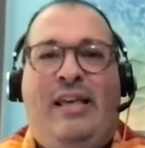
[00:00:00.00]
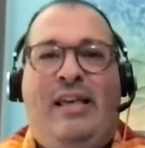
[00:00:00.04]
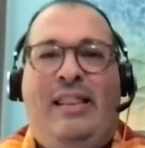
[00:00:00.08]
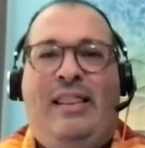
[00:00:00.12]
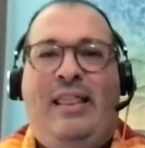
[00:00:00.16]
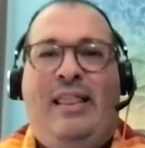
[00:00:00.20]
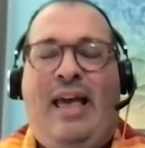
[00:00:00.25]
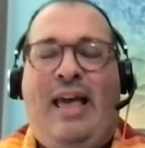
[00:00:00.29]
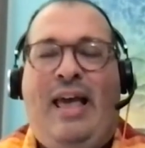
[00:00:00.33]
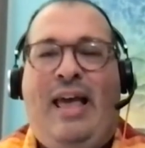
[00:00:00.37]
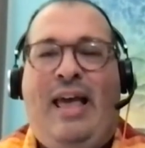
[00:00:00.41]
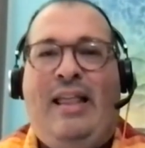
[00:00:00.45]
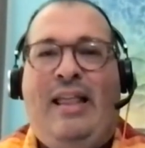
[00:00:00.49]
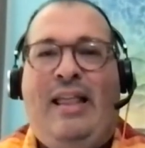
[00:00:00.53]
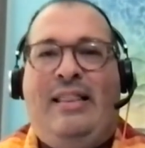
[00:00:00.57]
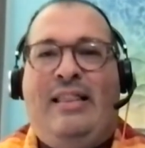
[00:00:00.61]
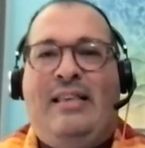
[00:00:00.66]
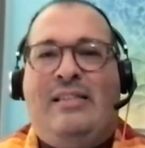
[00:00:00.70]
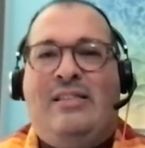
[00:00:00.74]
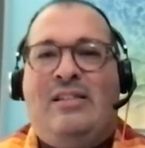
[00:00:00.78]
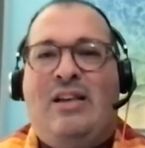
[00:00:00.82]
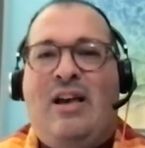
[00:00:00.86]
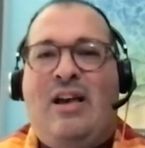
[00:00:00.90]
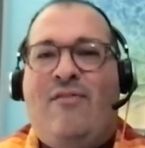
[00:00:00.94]
that
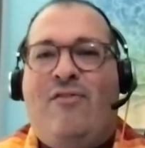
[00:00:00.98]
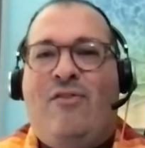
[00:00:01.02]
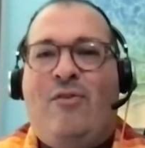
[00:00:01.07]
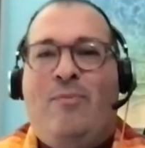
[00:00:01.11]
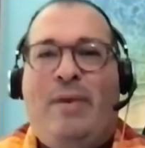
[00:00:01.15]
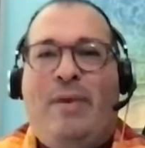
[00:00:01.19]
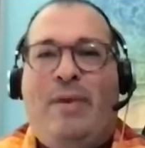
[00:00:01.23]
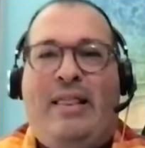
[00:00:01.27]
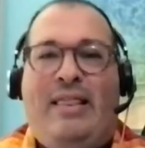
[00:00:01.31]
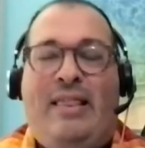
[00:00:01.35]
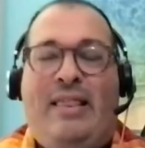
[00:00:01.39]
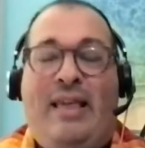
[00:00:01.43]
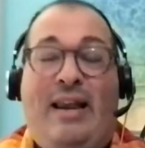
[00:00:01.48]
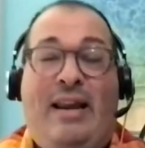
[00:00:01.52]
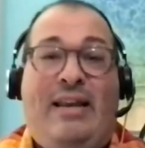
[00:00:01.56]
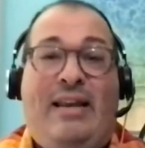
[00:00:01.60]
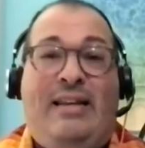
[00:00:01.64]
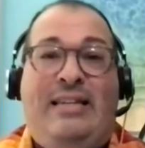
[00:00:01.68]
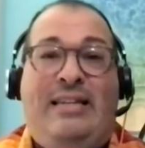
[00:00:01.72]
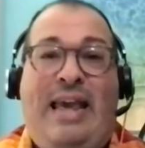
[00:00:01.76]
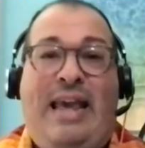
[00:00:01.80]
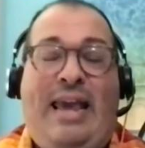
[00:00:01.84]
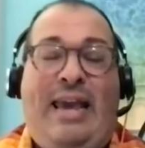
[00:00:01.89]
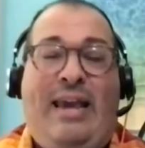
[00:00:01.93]
this government that
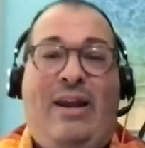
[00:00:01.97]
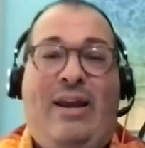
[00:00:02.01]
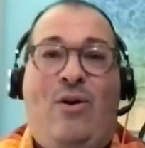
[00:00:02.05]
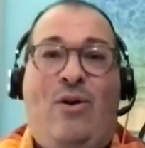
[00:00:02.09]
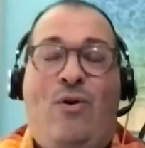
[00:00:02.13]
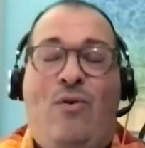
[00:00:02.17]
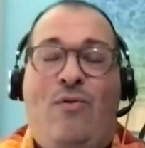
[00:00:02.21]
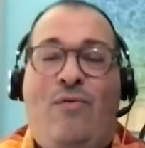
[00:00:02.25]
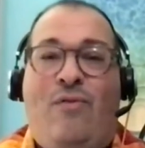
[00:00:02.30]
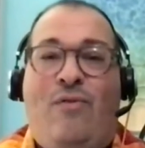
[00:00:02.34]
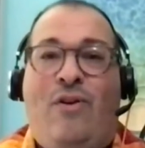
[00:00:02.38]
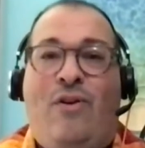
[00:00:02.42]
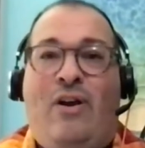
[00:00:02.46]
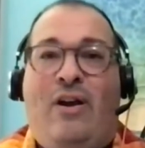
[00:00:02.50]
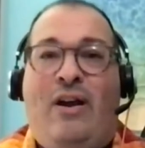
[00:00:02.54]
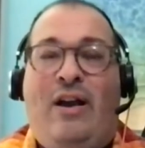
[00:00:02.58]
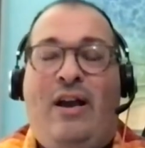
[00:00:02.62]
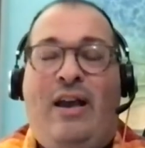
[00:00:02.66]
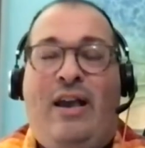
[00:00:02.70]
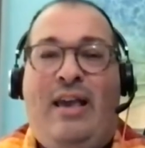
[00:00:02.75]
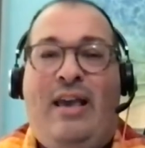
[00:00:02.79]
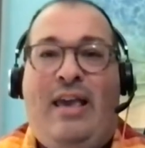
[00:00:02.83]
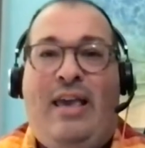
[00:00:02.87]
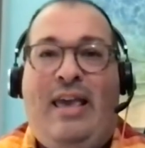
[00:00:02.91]
had taken over
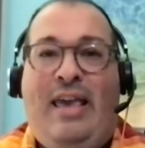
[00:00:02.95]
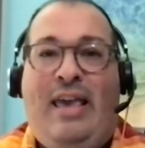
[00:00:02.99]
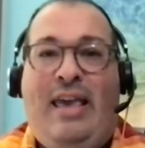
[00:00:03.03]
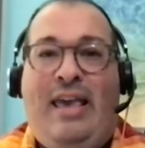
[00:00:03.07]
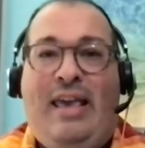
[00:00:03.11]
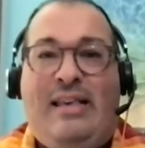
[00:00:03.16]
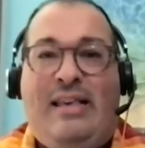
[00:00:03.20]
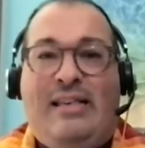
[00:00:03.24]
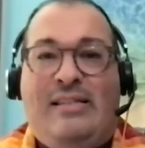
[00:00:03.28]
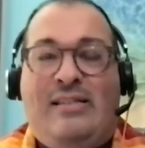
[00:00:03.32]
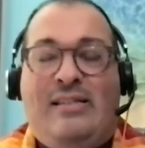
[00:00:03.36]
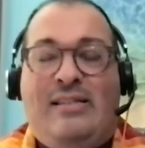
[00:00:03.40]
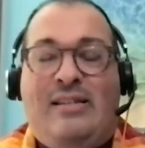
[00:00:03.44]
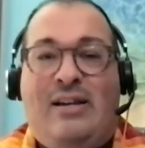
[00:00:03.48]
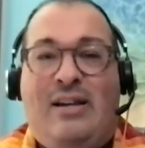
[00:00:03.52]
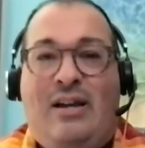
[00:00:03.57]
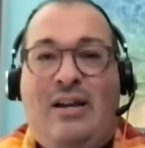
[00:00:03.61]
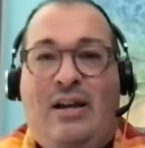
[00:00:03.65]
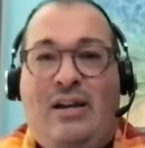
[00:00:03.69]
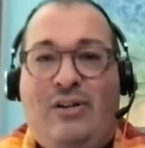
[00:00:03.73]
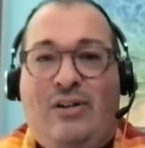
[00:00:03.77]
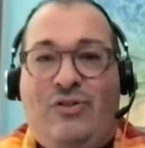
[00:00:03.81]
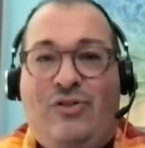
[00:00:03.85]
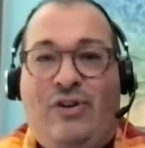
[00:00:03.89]
his
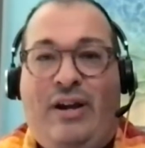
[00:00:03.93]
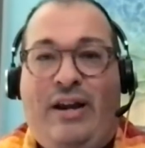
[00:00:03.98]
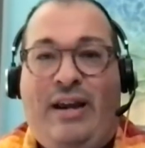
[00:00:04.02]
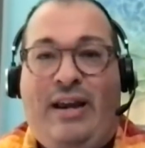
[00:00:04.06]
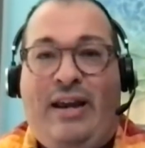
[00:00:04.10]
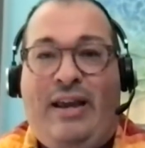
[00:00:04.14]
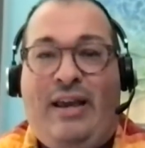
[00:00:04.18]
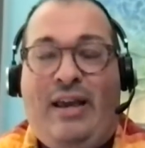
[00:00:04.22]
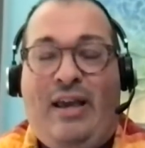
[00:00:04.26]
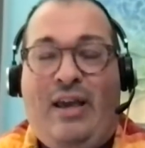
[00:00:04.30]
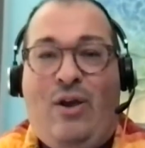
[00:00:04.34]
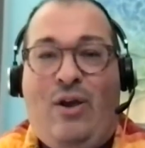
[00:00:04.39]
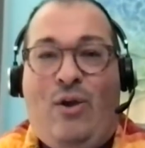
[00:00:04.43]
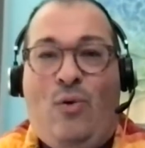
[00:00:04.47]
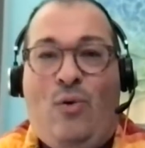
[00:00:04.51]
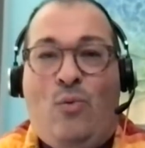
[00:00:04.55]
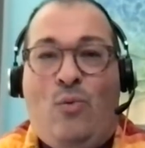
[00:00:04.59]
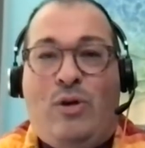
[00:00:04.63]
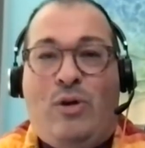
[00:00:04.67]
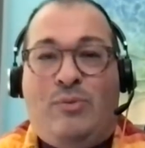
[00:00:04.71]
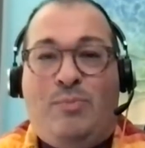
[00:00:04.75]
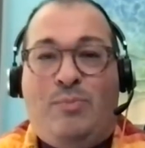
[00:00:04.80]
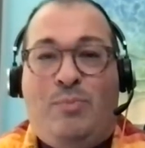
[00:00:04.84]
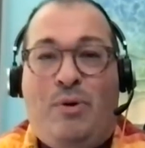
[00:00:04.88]
country
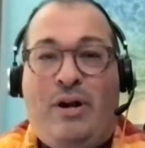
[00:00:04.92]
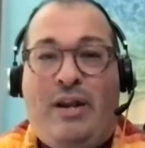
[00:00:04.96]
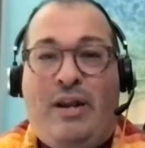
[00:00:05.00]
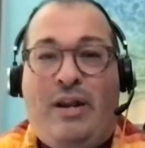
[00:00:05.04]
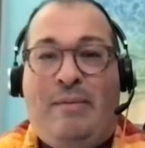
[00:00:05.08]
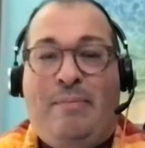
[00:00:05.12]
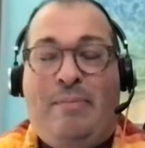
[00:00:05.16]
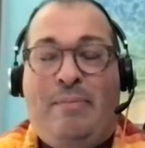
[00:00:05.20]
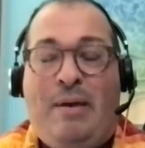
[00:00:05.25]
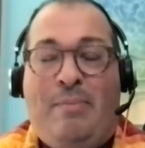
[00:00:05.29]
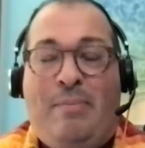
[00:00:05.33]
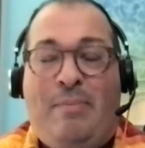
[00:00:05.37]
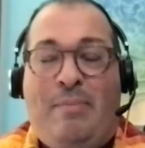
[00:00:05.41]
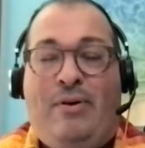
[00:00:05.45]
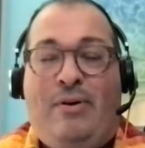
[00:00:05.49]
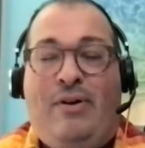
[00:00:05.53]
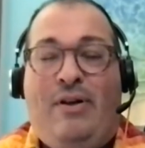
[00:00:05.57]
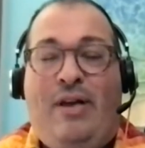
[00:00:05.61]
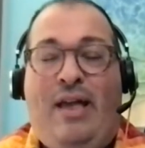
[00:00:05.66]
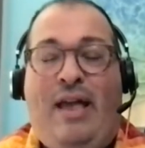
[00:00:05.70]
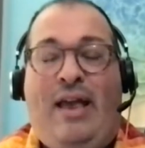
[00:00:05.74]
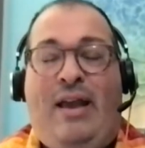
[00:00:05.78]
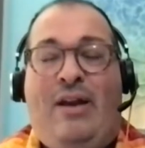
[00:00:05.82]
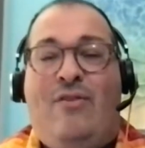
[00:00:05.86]
was putting people
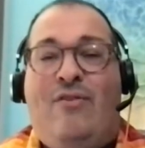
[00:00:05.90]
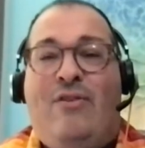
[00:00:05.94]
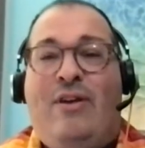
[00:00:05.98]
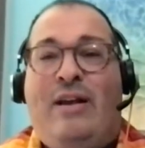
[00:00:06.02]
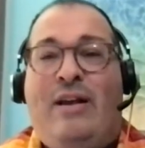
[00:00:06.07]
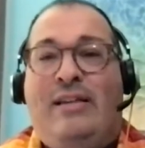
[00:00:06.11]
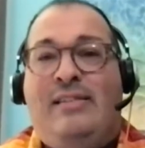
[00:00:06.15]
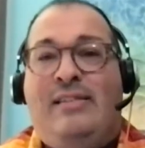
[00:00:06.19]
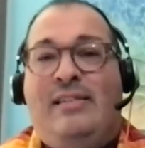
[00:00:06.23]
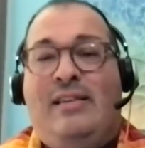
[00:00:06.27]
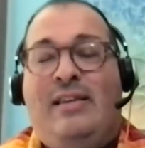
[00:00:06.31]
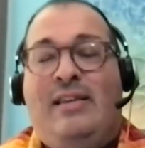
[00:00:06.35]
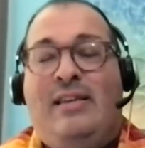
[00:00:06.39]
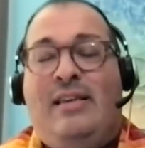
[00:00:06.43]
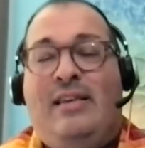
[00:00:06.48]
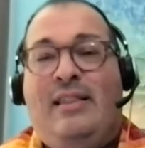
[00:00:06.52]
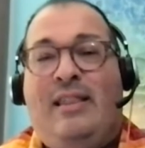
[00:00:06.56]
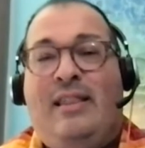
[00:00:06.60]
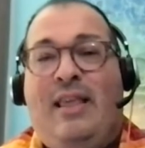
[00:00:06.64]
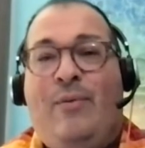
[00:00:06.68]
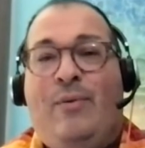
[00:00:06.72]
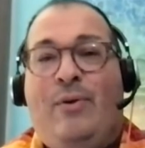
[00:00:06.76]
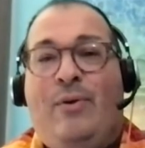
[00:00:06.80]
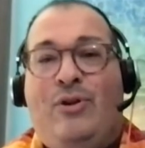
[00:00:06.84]
at risk.
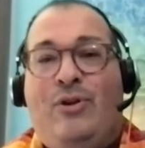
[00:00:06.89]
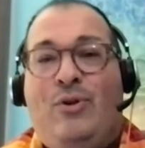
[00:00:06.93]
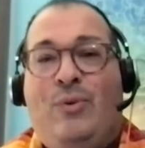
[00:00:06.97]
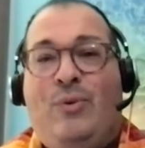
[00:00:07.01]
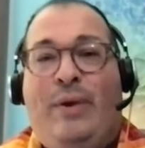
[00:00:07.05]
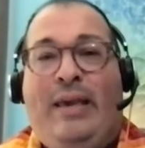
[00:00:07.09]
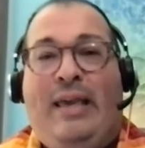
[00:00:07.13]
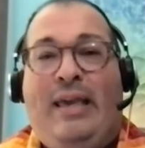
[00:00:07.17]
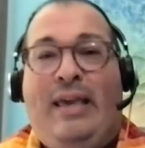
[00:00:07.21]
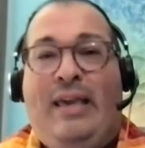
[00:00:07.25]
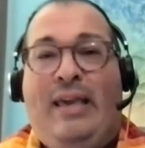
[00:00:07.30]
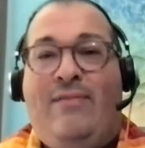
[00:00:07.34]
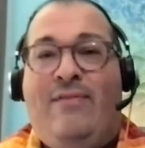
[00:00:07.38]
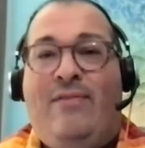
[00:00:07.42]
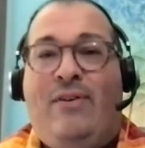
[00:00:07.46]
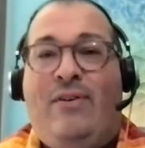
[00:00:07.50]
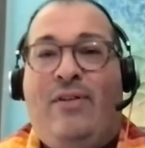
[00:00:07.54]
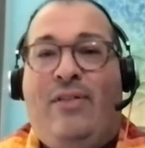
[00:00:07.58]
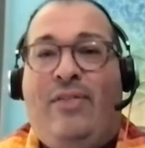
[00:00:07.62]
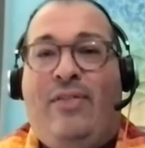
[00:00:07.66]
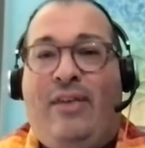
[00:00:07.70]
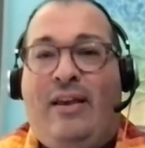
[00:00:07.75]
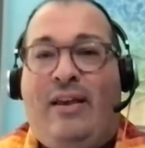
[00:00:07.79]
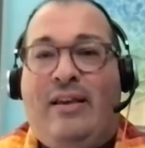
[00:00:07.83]
They were doing
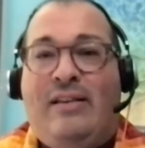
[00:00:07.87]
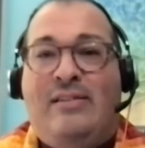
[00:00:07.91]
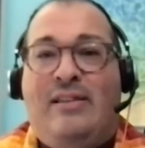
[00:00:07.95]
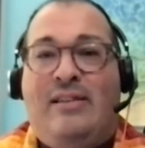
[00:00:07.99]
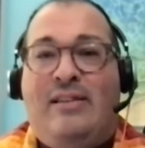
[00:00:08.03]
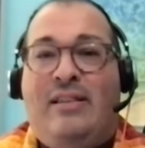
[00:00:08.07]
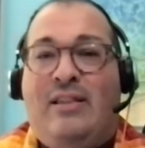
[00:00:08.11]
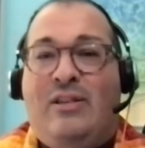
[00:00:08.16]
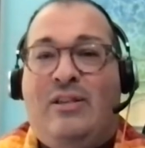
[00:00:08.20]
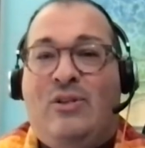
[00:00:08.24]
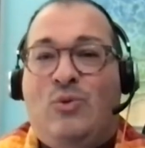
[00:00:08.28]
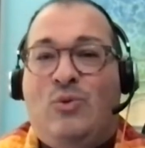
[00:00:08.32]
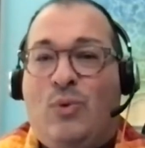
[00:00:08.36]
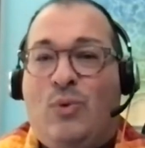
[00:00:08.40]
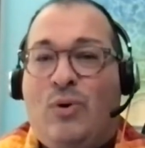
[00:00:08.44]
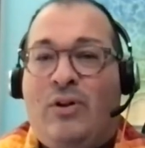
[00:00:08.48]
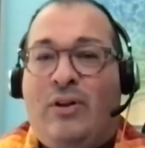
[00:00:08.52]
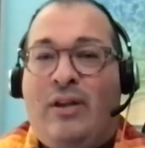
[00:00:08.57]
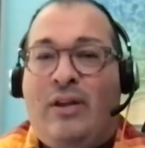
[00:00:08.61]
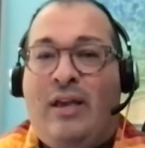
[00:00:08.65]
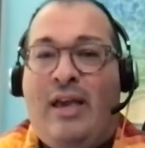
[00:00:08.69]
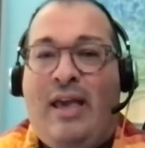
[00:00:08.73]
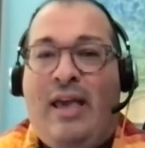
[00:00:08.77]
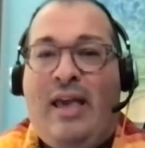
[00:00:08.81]
evil things in this world.